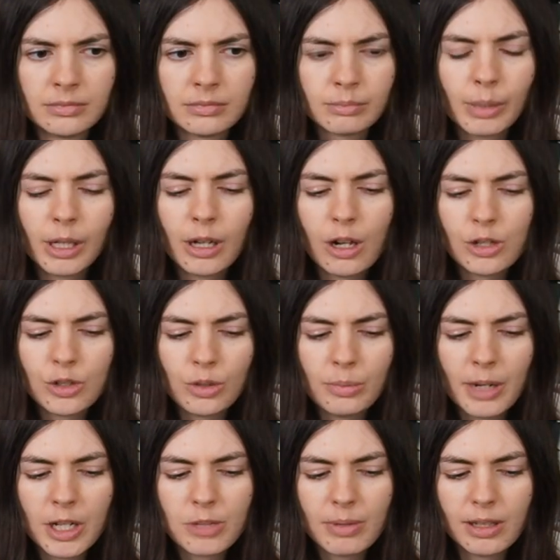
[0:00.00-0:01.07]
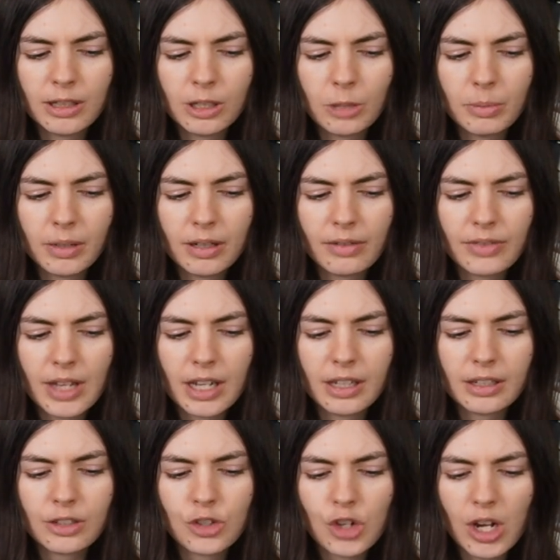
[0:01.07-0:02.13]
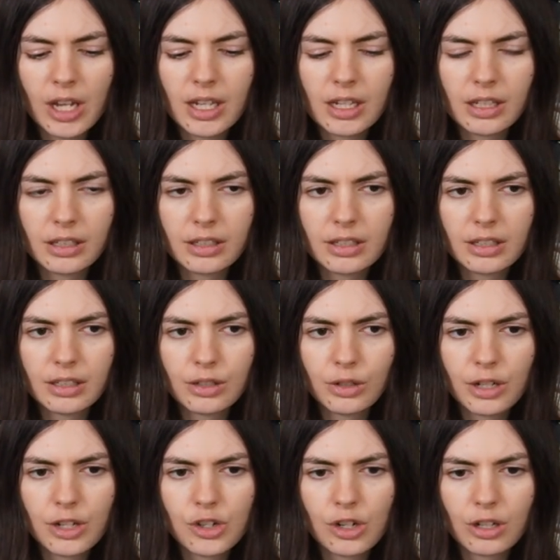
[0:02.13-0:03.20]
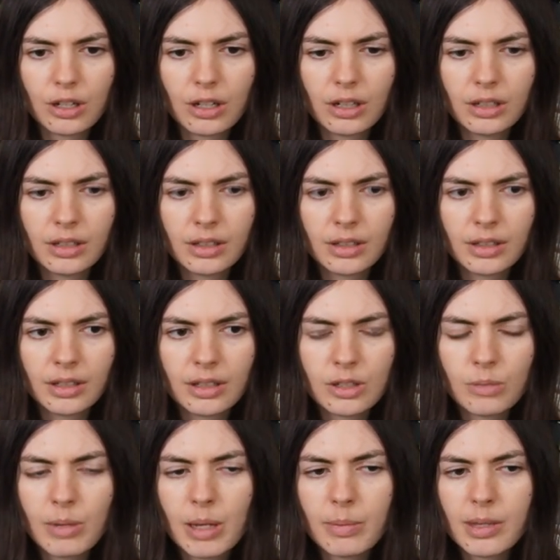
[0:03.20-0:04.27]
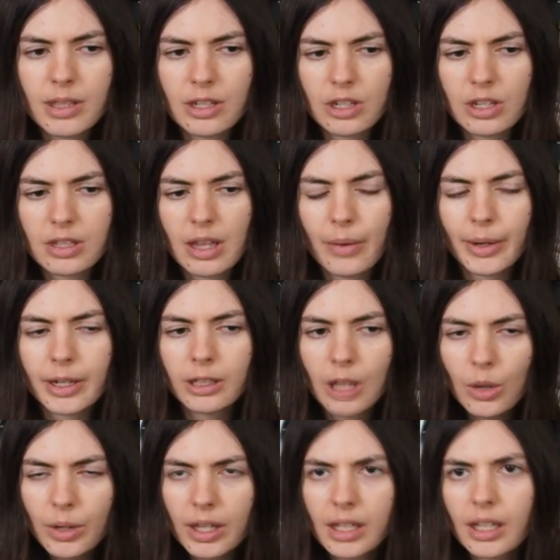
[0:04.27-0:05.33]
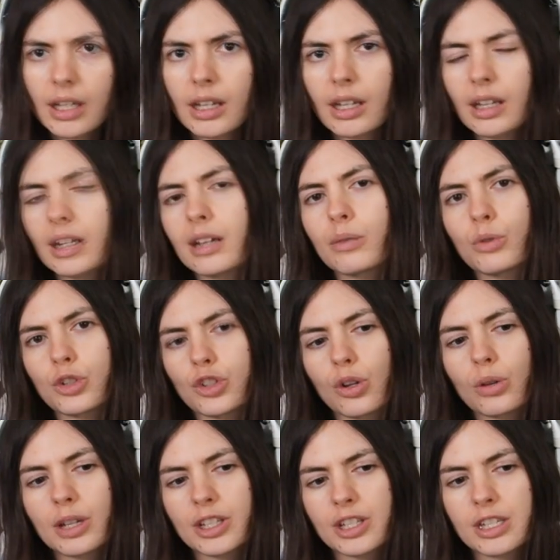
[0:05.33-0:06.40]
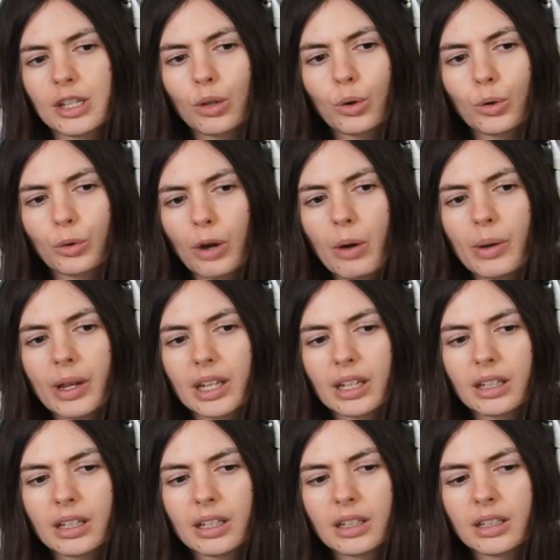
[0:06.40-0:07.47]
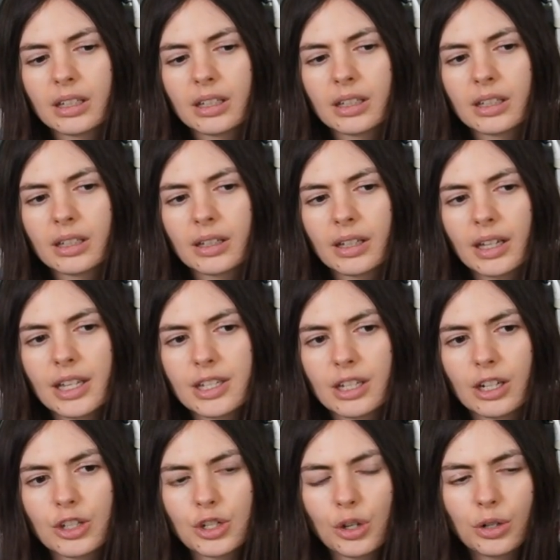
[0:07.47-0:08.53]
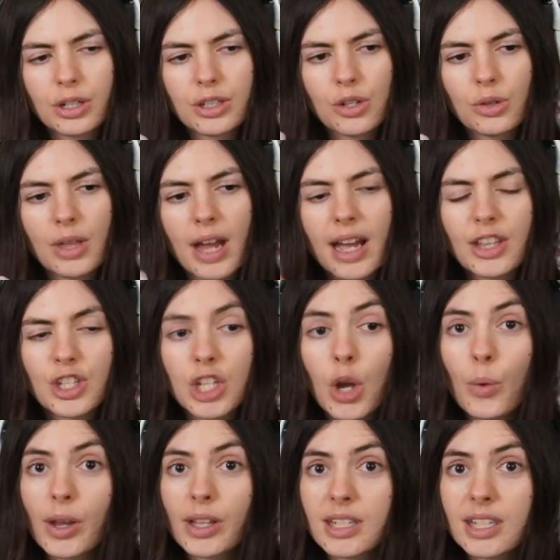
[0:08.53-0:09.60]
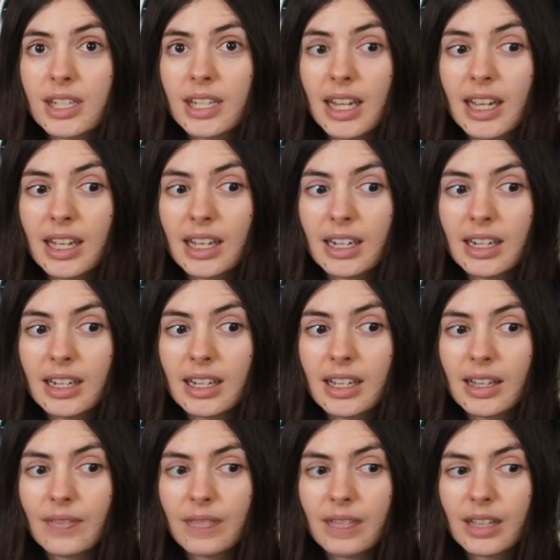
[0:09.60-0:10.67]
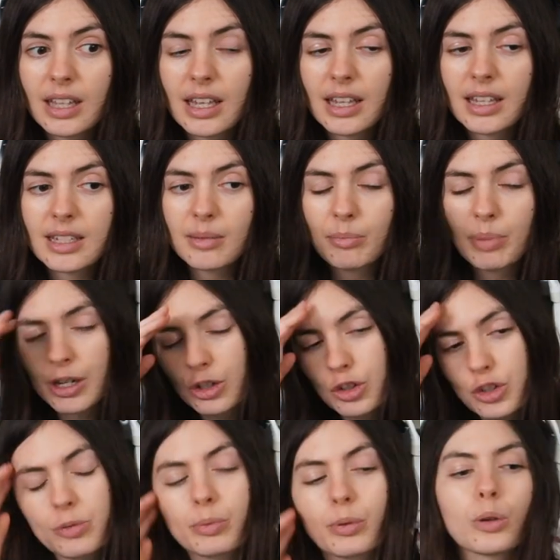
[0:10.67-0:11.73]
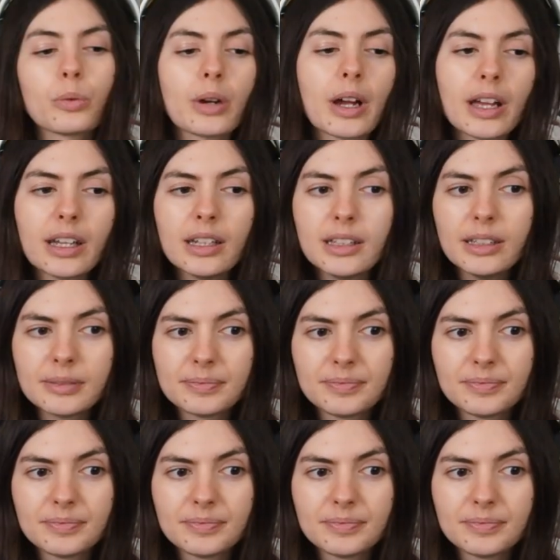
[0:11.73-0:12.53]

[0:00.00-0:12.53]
But it also reminds me a little bit of that giant creature. So maybe this is, they were cloning it and it's still growing. It's gonna turn into that, and so its skin is impenetrable, right?